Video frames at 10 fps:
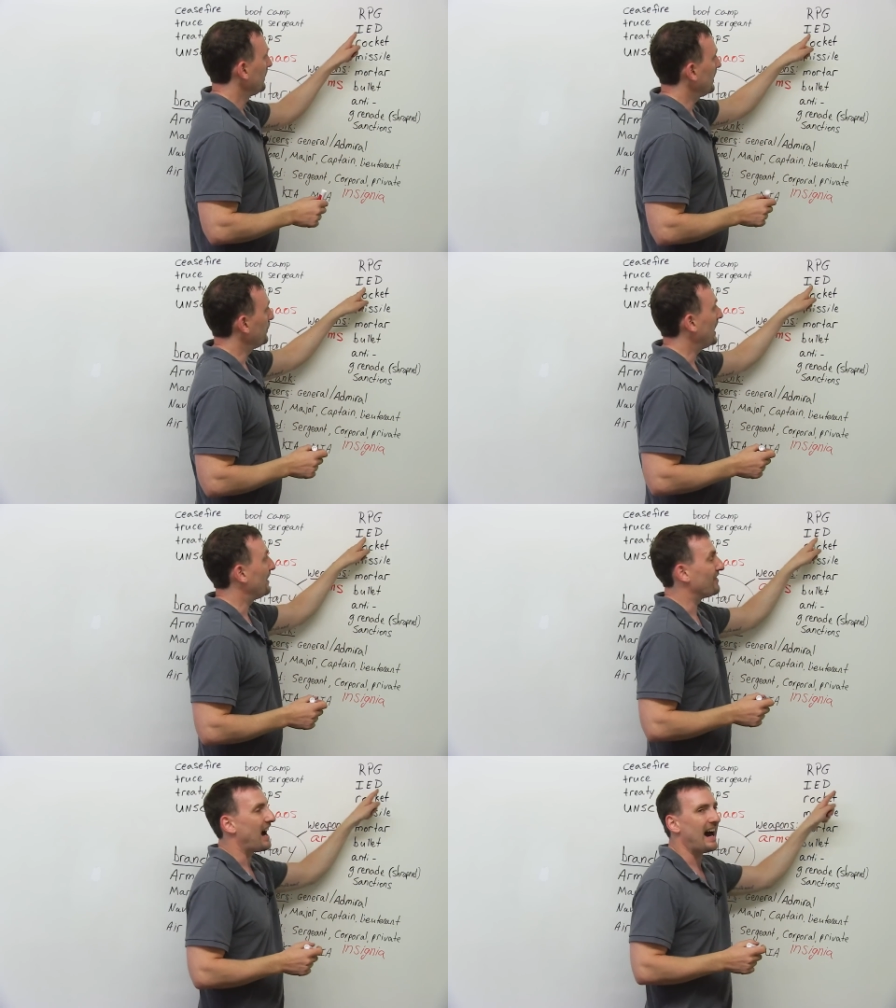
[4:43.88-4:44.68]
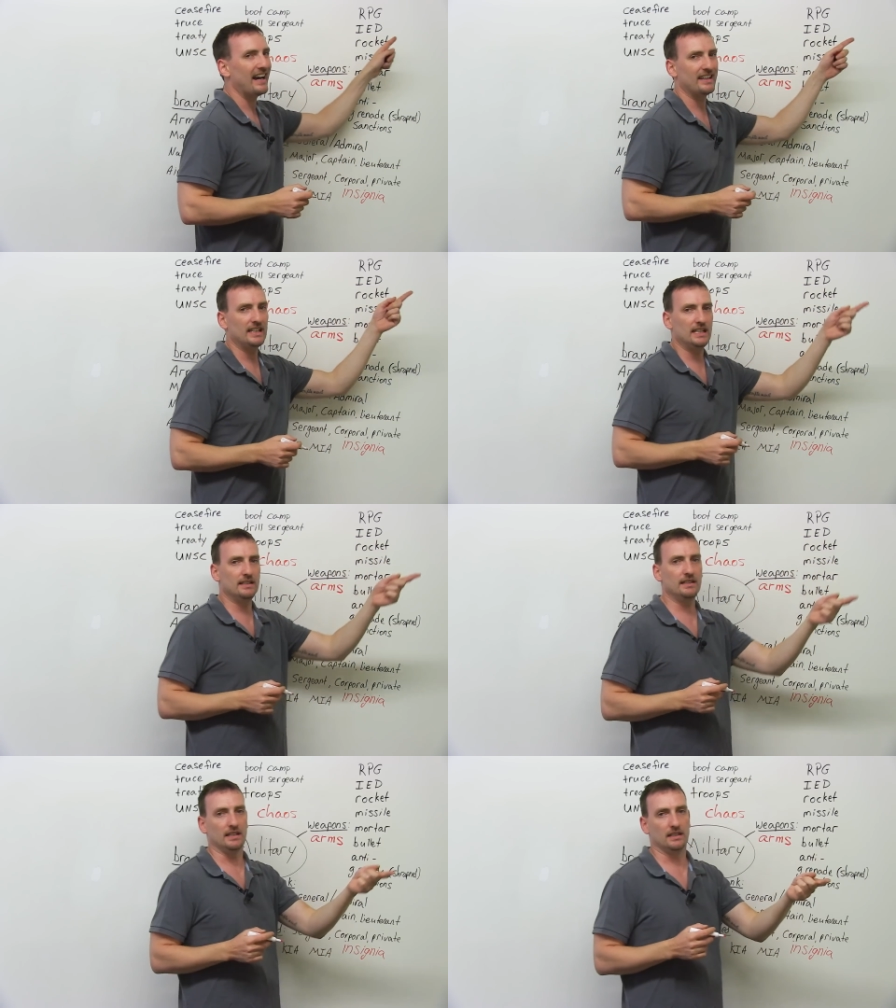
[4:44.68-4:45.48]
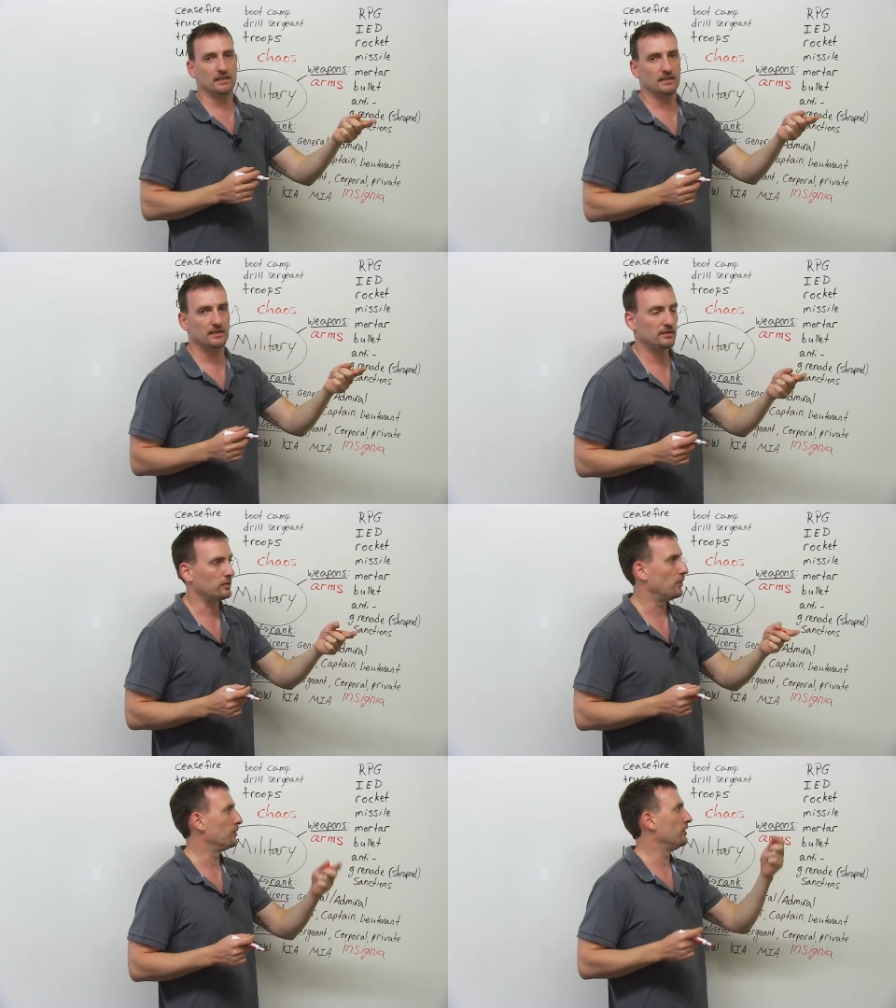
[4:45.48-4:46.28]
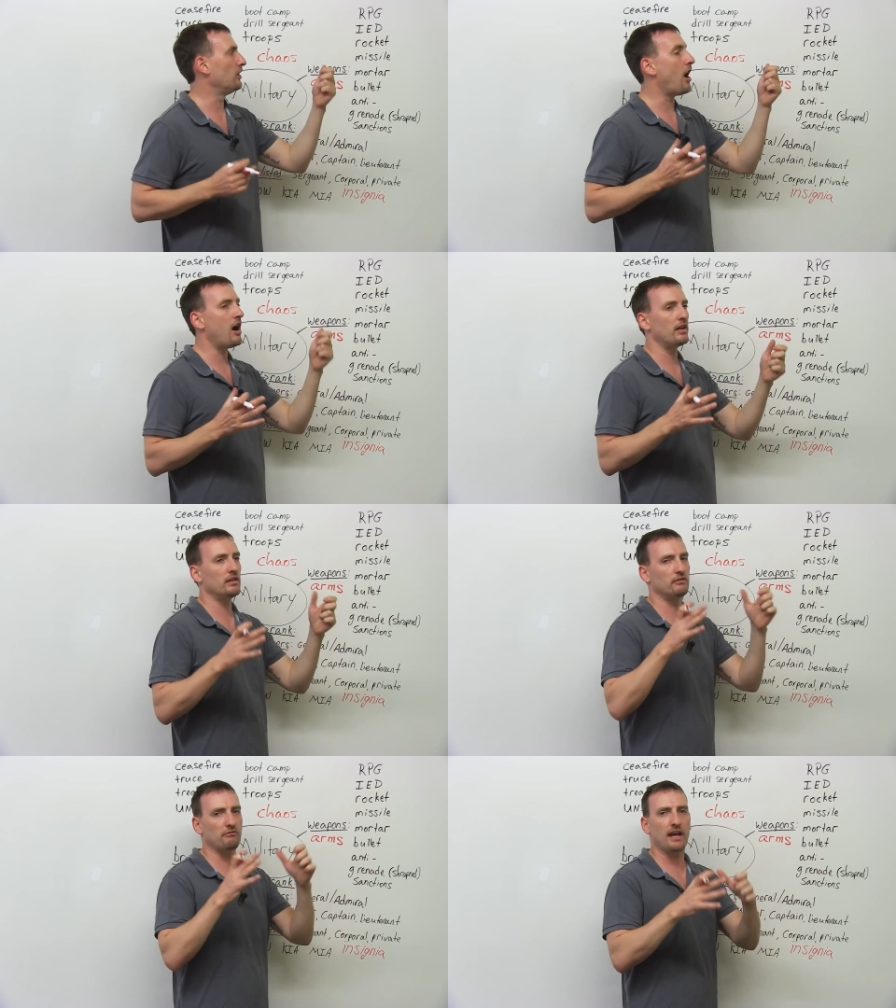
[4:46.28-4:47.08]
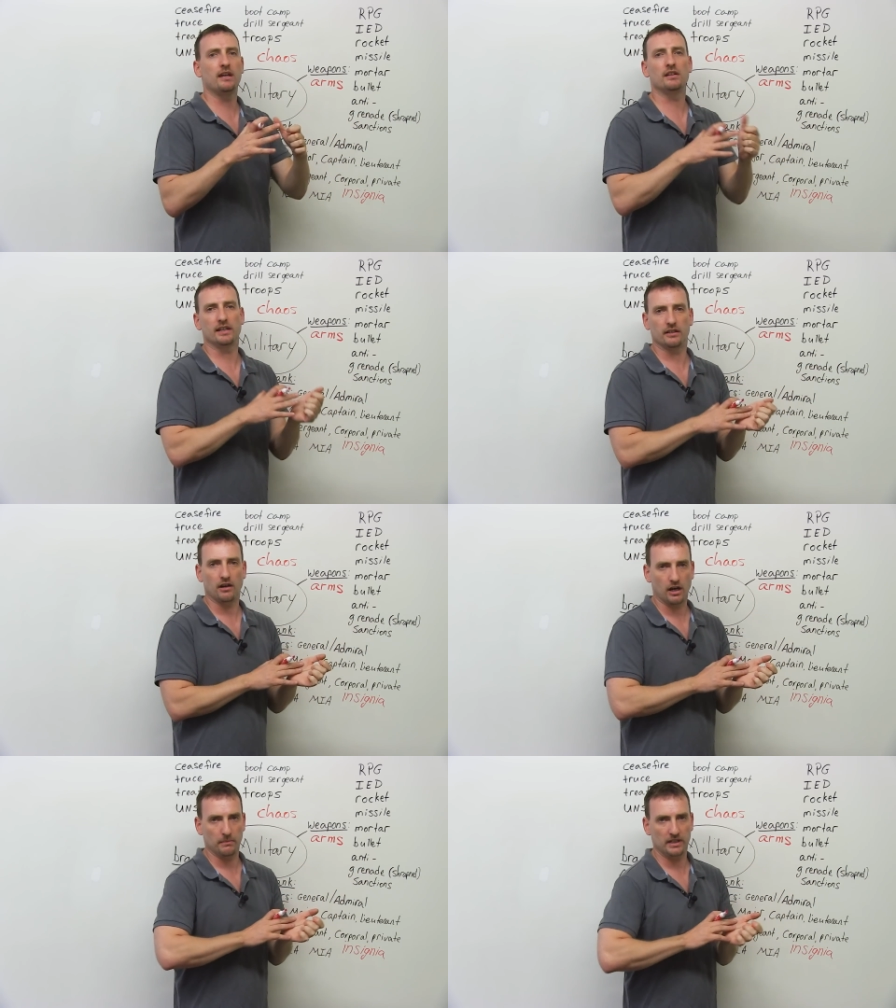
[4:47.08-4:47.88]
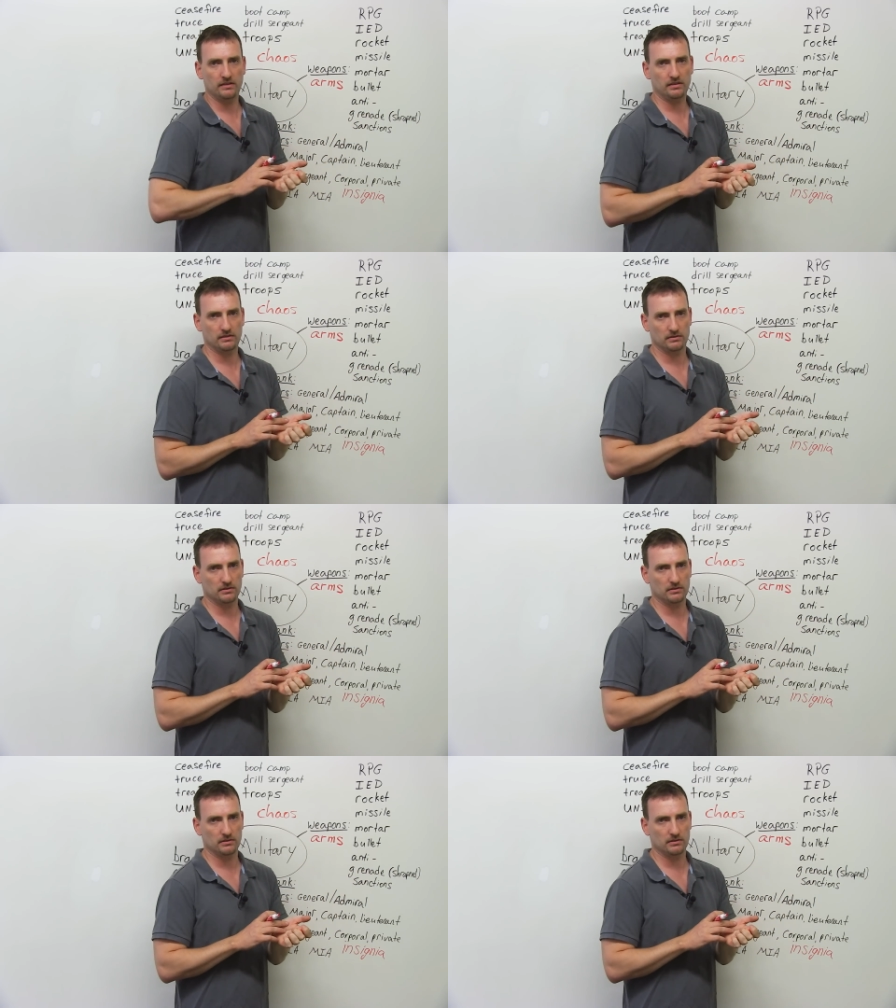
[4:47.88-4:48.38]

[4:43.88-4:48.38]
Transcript: Then we have I E D, so non-regulated armies.